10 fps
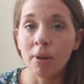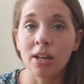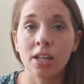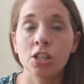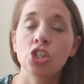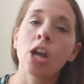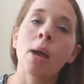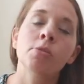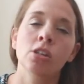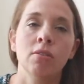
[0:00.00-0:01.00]
but in
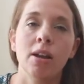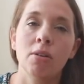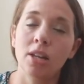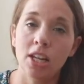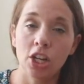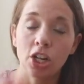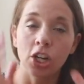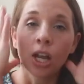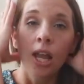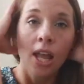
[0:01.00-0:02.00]
shops around
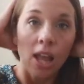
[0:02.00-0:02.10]
here